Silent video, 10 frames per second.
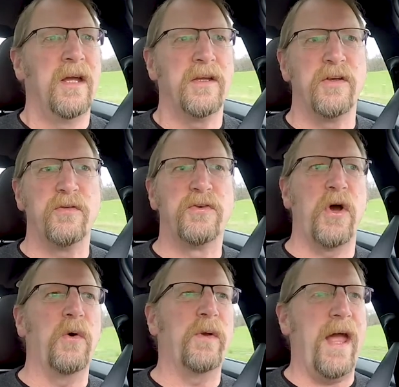You
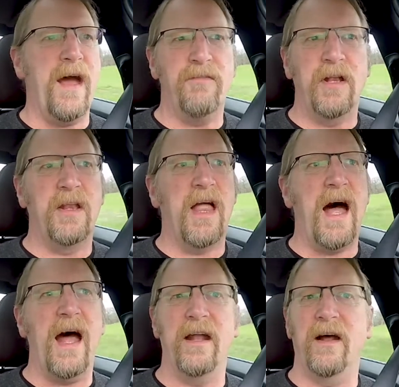don't have a
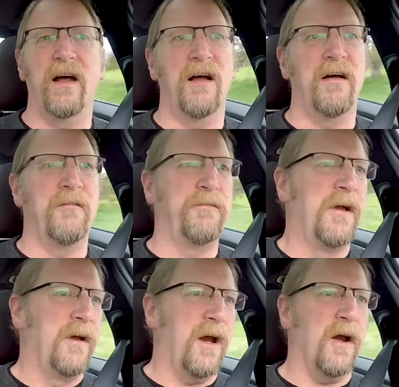lot of
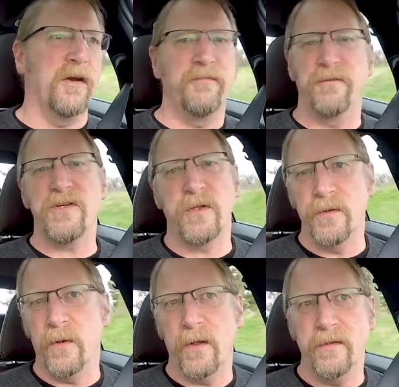artificial
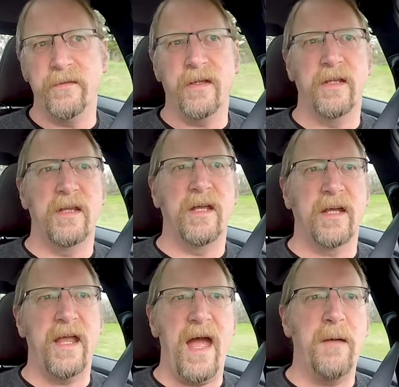noise in the
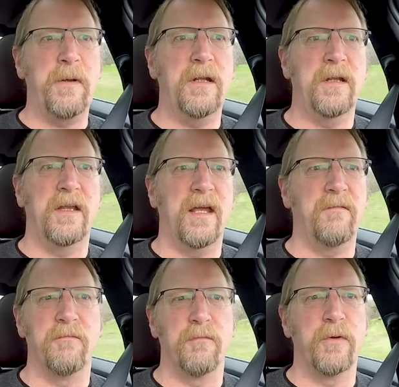cabin. They
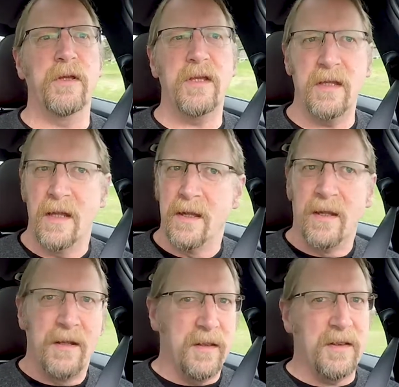really
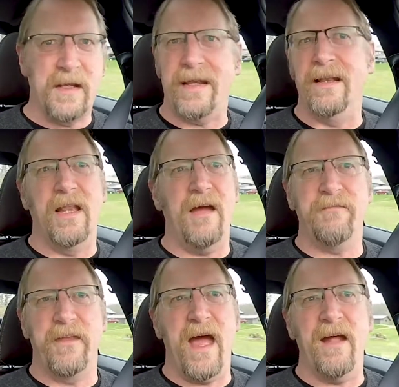
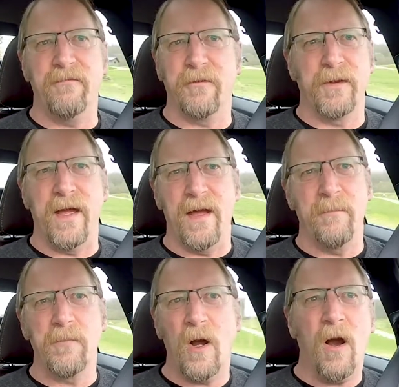left that for the
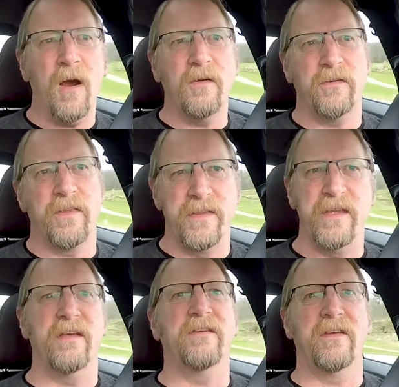M cars.
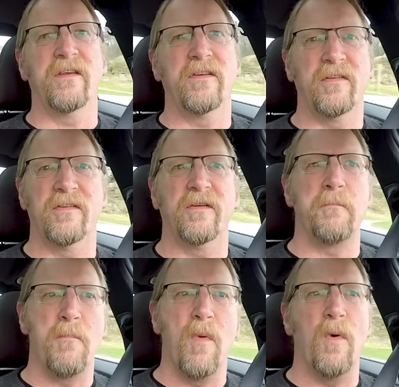This is
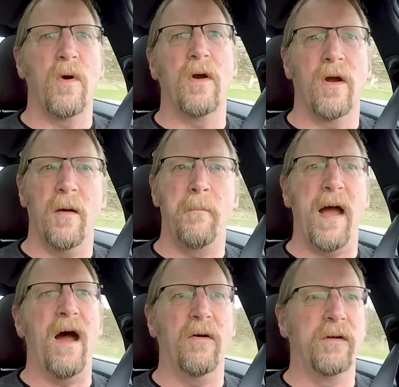more
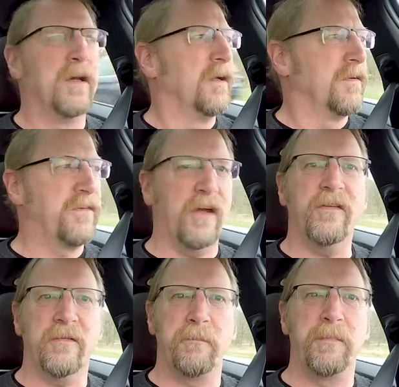about
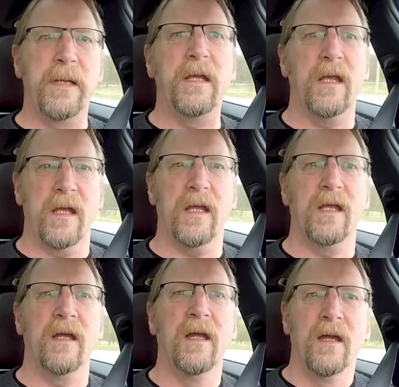just
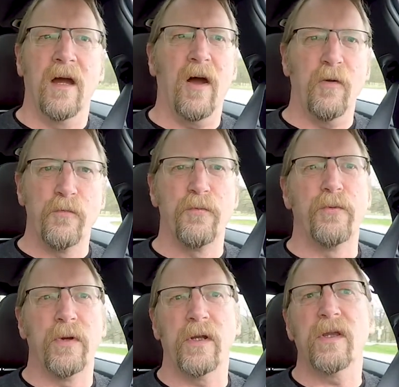being a
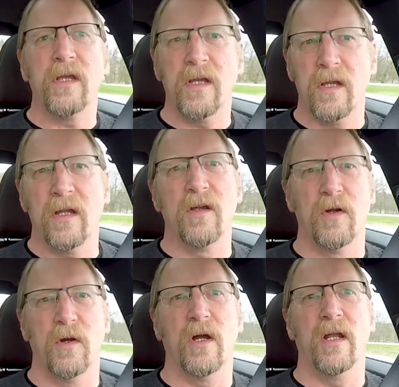really
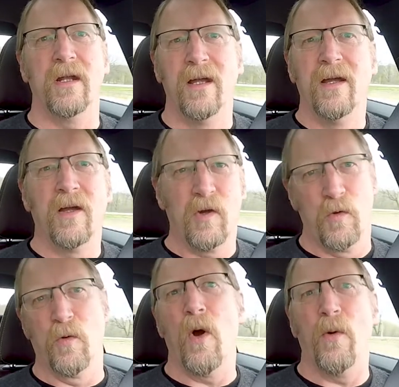good
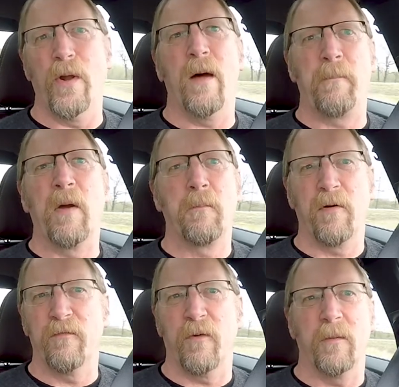grown-up
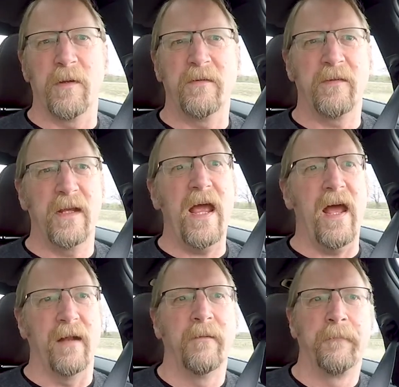performance sedan.